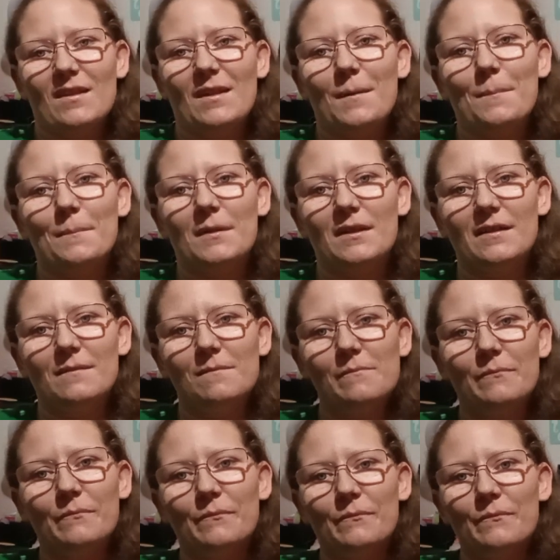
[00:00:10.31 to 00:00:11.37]
but
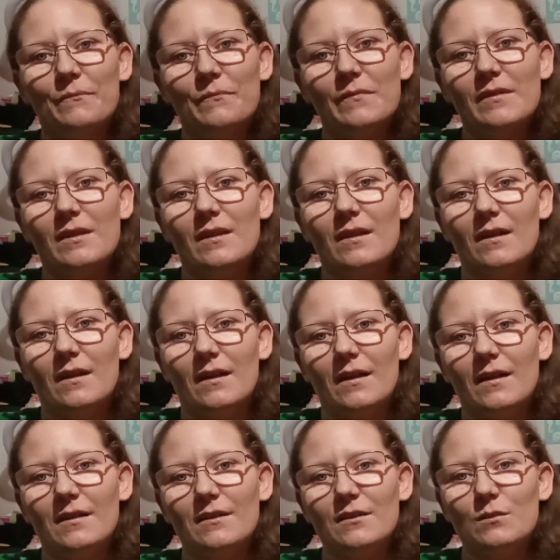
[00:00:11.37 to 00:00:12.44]

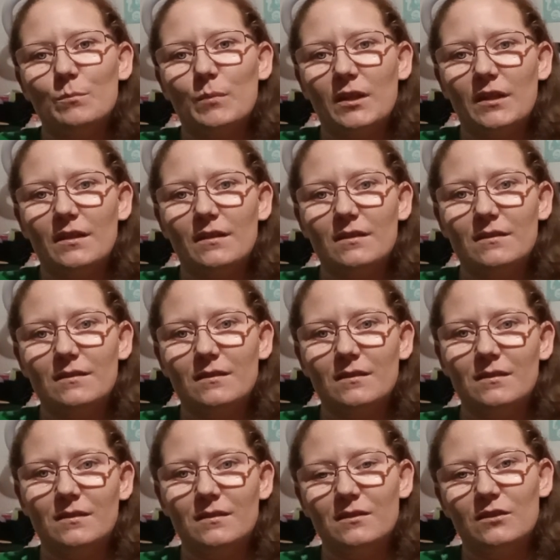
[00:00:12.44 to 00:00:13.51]
I just been
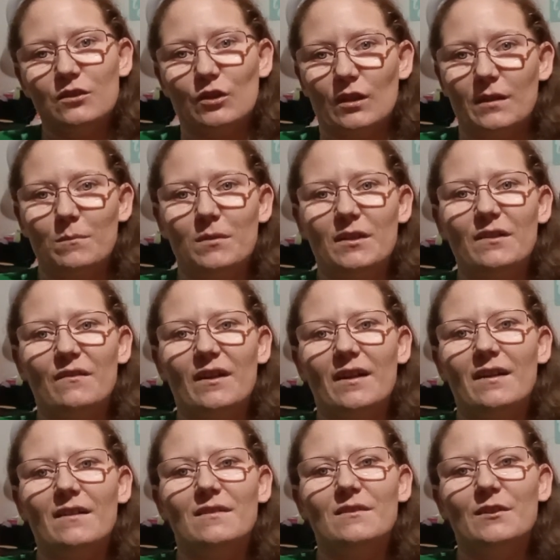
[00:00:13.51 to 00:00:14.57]
scrambling
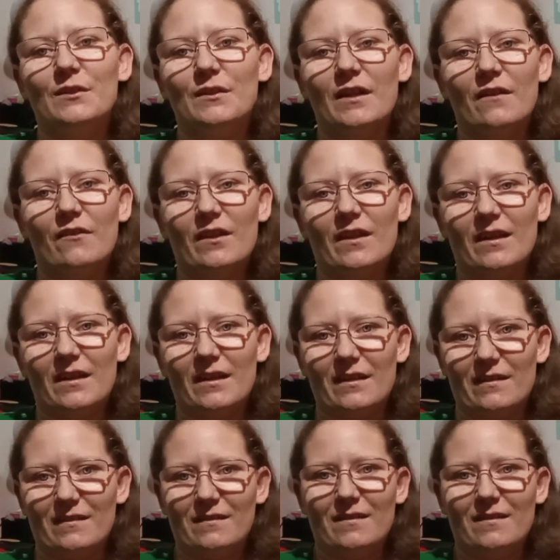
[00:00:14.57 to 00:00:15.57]
around doing everything,